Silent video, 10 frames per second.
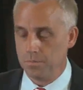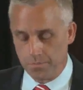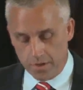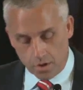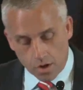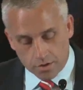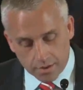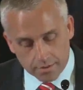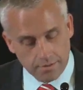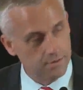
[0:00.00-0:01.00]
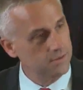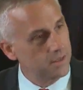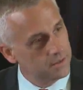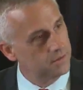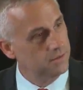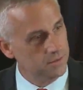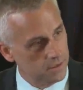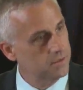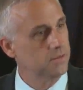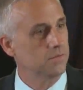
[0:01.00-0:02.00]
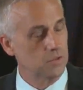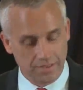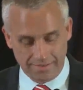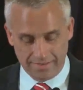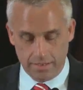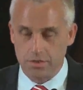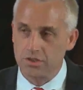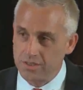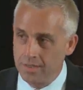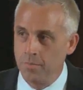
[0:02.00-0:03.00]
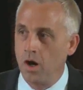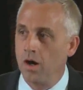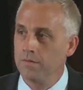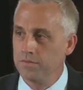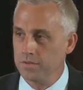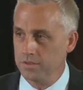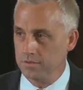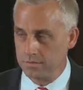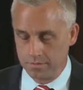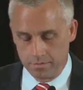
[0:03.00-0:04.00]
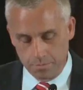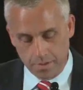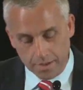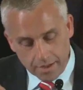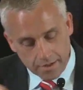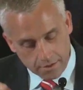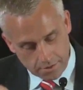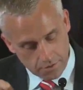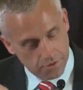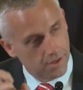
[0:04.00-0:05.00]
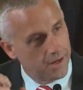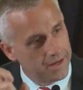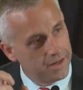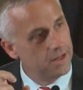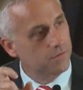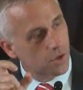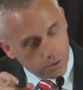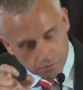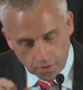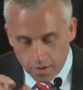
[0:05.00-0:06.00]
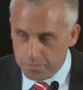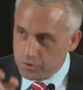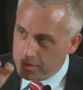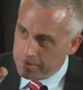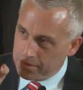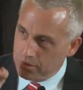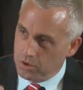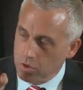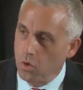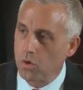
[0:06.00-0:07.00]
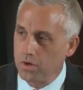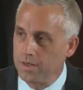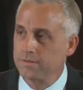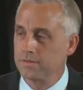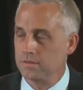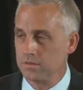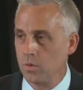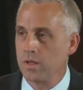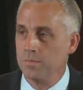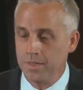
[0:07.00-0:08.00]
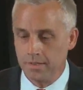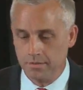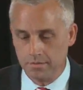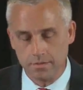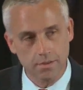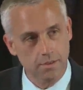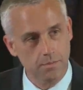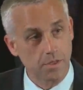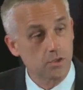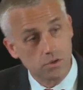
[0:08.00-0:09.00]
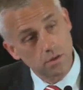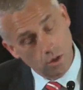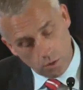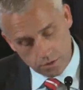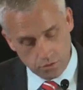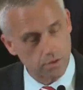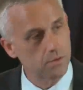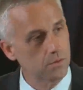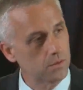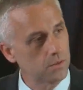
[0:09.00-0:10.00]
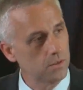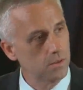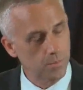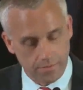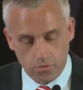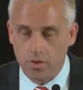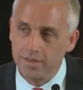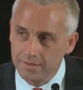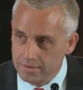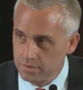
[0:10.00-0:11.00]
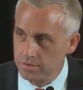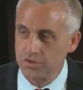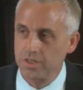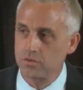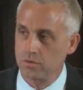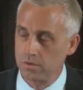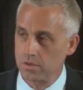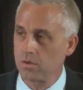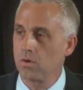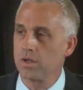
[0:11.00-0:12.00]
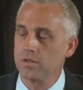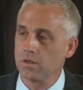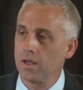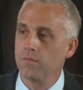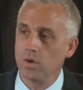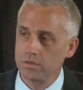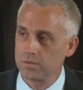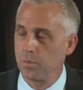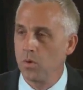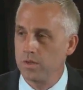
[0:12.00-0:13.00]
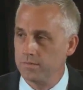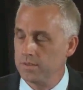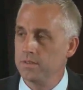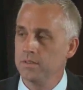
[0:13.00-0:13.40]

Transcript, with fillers: There are dozens and dozens and dozens of things that stem off of this. But again, on the, the idea of go as far upstream, get to the core essence of what it means. Because you can hold the truth, but if Christ isn't the central authority in your life, what's the point of it?